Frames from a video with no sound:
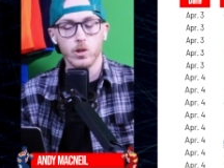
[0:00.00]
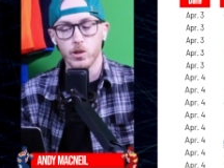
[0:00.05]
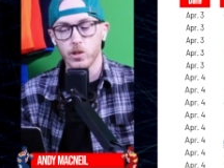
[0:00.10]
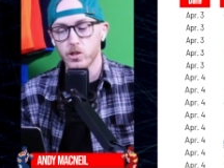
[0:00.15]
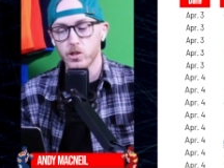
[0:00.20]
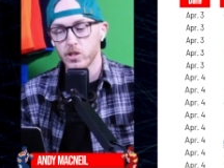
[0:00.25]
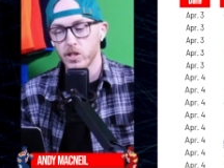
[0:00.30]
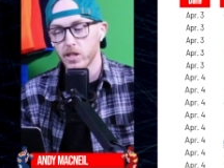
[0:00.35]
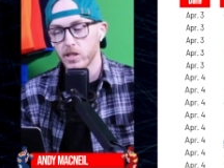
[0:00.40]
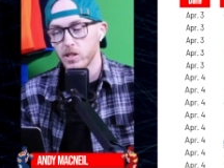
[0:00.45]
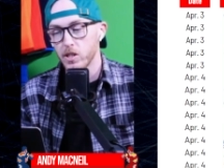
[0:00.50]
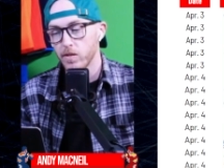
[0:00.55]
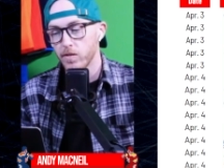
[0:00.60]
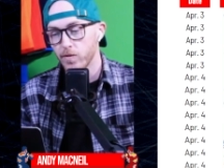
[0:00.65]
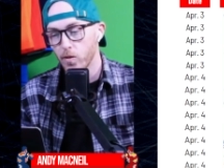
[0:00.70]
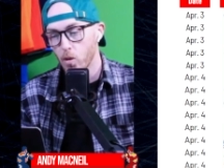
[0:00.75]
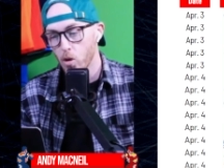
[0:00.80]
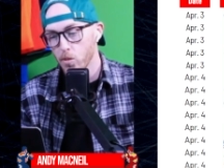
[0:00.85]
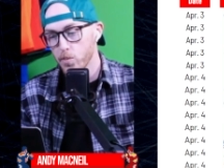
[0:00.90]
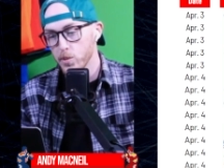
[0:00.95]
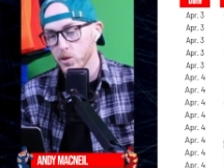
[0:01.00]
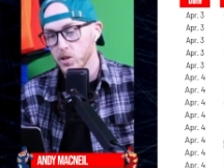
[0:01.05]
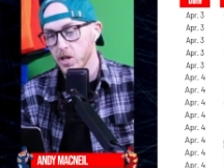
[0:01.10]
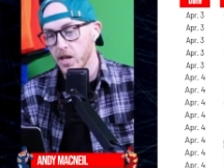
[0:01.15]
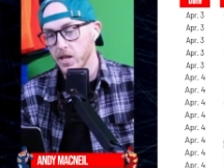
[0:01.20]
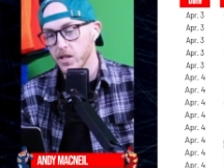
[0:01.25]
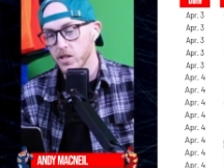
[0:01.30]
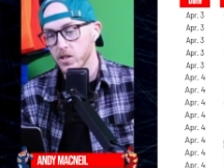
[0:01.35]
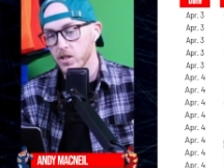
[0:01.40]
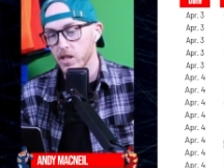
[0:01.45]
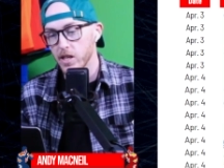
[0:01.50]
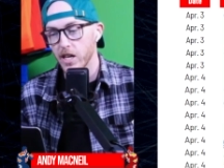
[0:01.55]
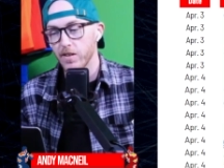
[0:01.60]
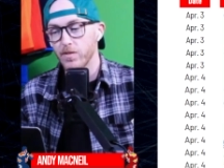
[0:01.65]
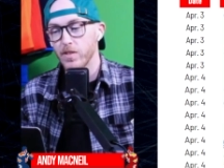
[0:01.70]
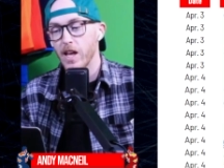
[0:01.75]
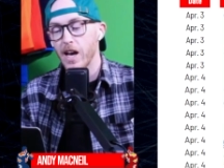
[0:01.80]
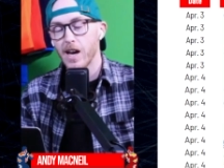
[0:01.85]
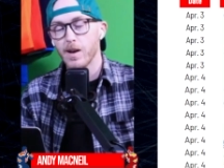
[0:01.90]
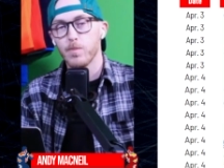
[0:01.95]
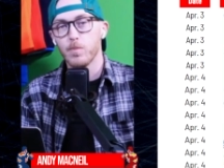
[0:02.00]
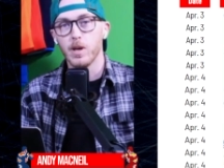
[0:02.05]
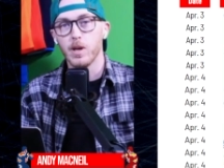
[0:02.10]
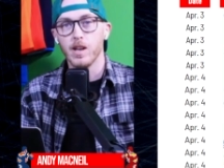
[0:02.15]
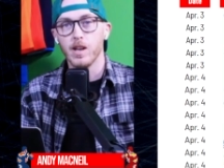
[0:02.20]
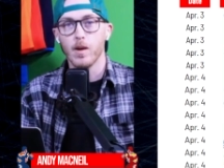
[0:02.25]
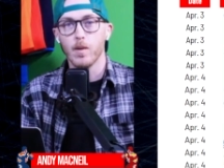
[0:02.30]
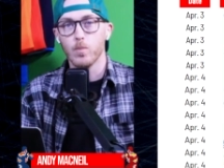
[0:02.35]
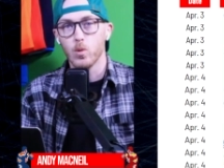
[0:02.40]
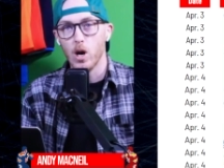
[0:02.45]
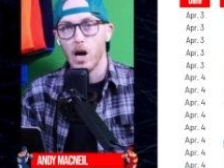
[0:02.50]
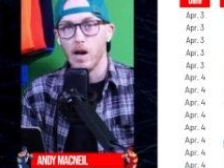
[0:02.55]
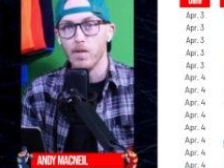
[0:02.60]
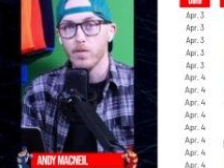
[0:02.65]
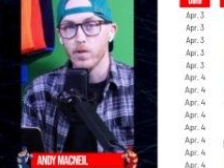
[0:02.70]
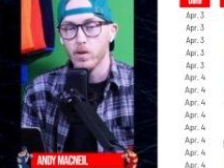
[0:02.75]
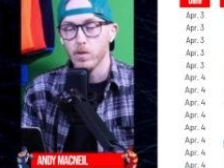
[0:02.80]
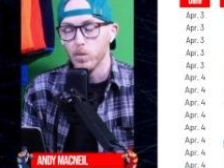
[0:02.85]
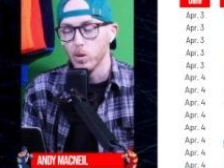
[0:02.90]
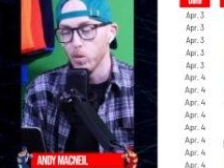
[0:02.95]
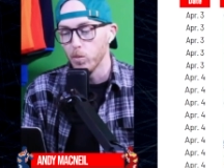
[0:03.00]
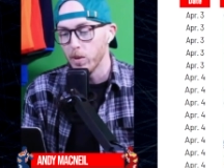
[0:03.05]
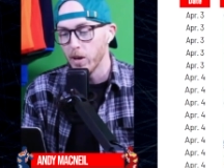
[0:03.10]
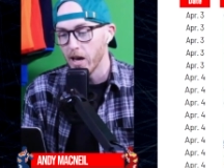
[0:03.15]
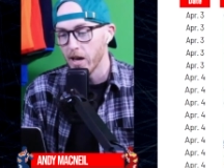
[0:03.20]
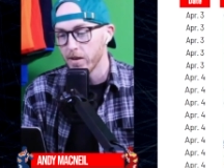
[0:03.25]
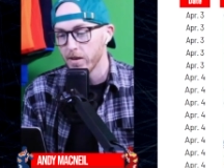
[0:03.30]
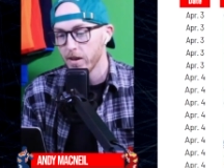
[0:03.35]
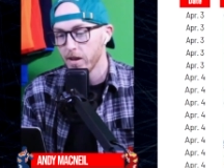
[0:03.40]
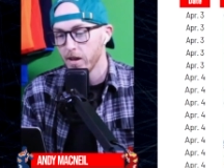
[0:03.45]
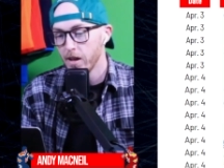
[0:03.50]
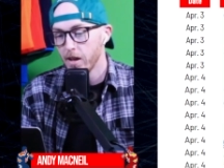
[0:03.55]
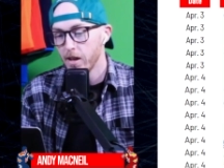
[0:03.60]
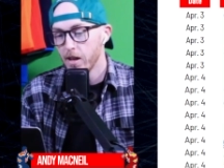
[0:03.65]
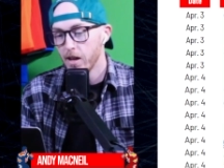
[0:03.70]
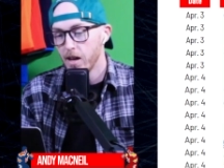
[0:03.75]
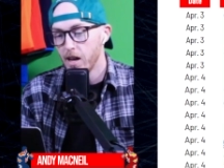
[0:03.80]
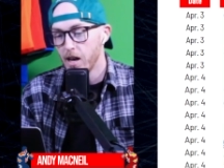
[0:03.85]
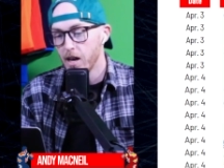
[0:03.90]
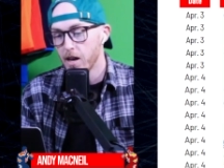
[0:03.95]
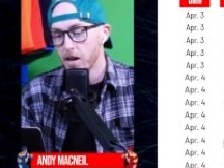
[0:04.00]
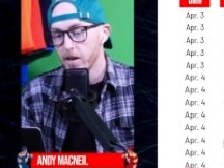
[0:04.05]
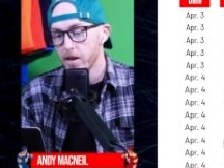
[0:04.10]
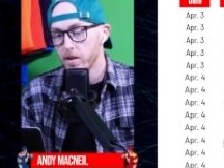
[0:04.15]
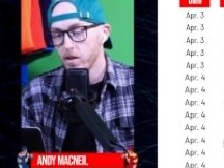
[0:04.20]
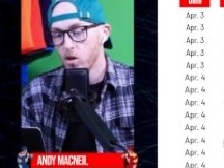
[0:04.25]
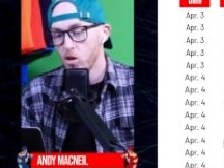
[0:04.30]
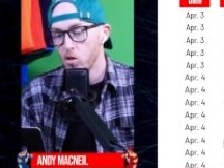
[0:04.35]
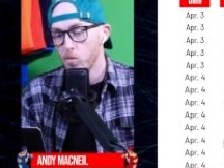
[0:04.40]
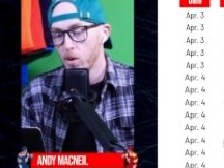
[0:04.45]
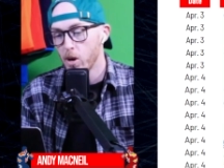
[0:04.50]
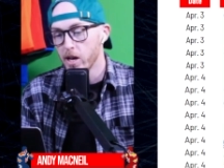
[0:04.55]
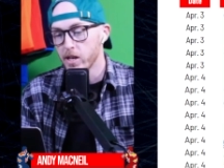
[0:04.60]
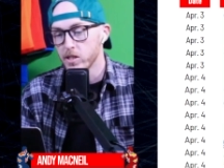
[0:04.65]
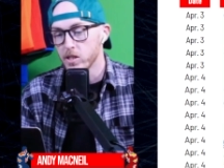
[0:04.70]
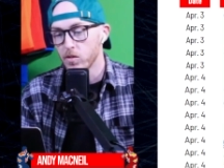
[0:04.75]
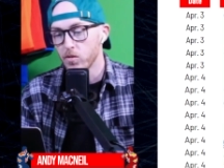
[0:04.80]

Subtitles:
to 64%, so they have not been a profitable bet on home ice.